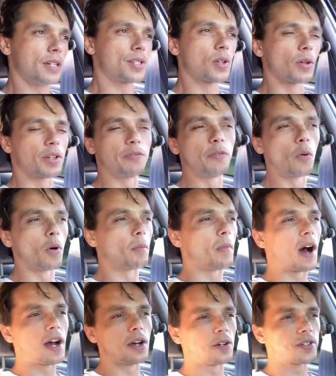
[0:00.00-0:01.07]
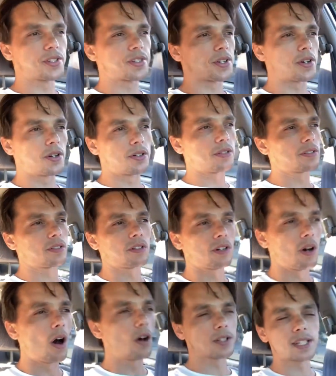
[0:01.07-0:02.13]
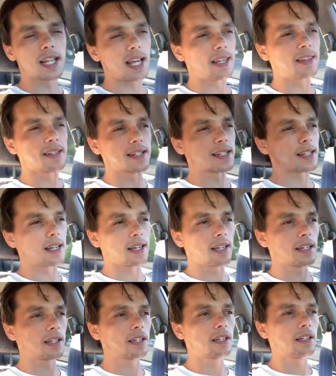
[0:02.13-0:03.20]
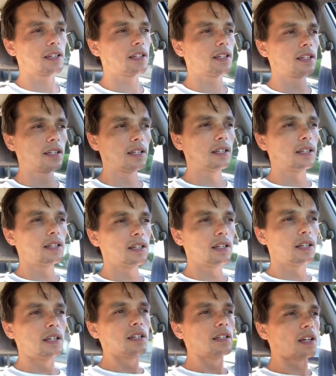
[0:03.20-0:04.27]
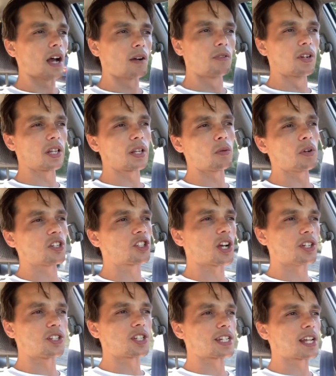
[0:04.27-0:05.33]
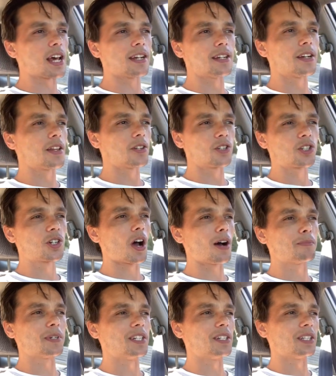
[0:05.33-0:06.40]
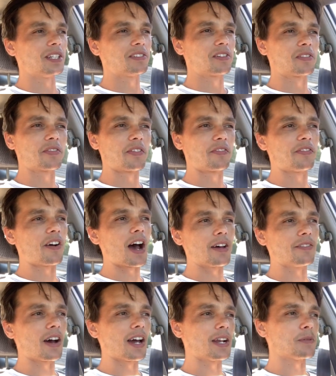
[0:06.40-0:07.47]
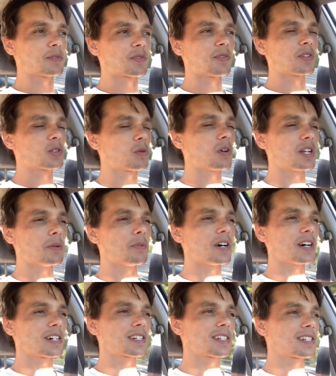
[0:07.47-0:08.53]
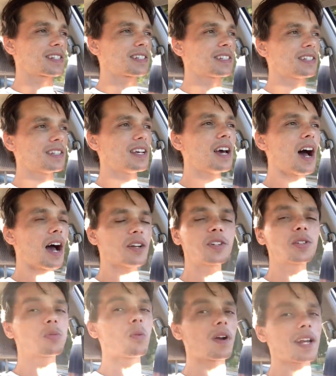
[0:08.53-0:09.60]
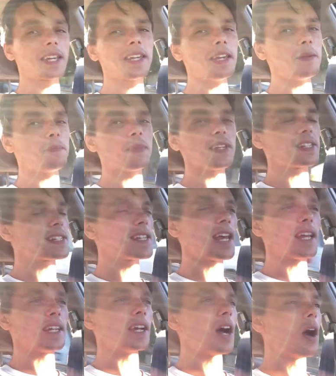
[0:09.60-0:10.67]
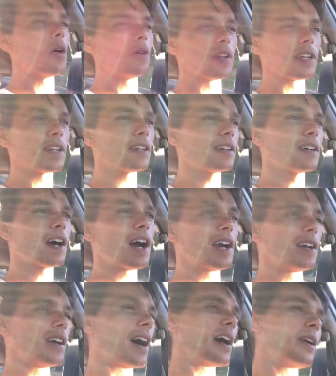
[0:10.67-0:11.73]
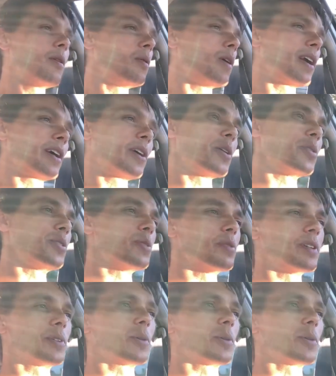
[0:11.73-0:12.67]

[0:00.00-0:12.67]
it's only four miles, so I'll take this thing. I really wish I just had another shop and deliver for five items for 20 bucks. I just want to keep this thing going. I, I don't want to go do a